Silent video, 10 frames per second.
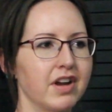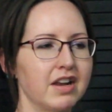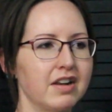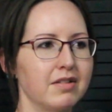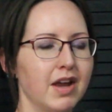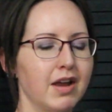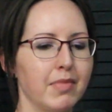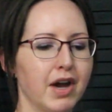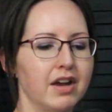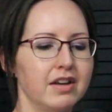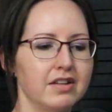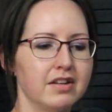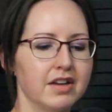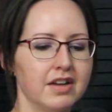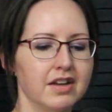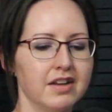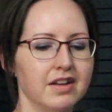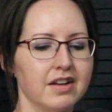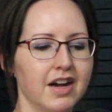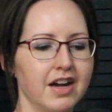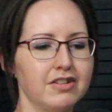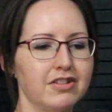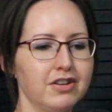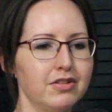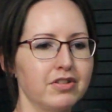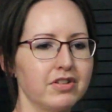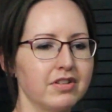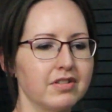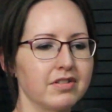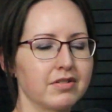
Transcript: And mm. and my I continue to